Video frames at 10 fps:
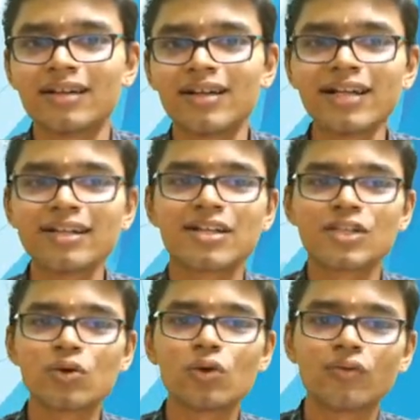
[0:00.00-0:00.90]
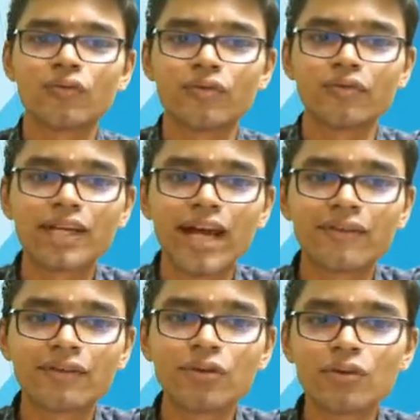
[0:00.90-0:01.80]
Clear? So we
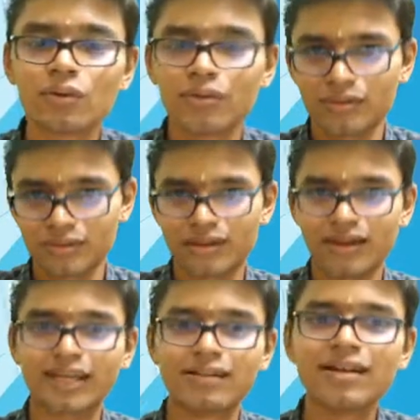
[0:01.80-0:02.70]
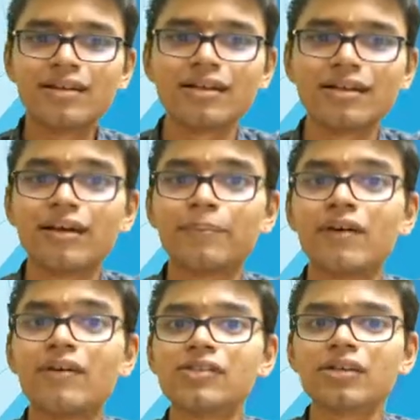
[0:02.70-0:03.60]
have to write the
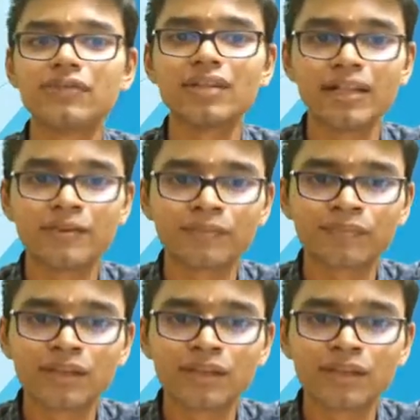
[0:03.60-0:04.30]
powers of 3.